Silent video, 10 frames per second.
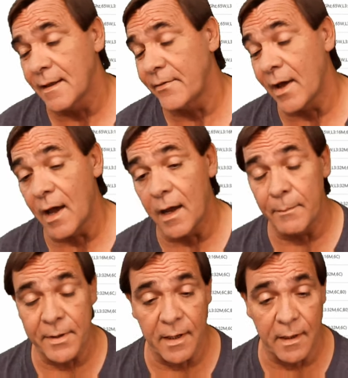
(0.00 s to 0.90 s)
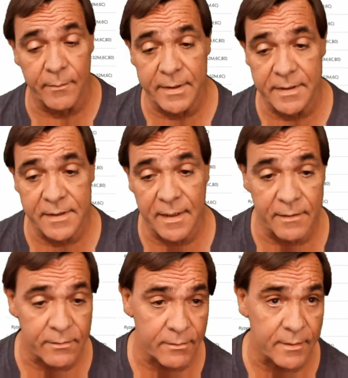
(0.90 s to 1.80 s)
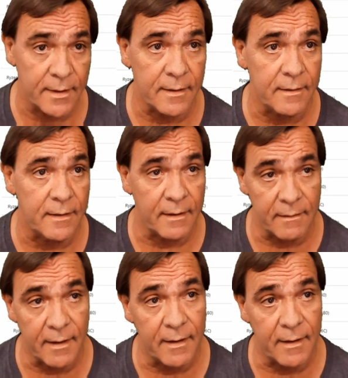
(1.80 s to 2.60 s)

the upcoming Zen 3 that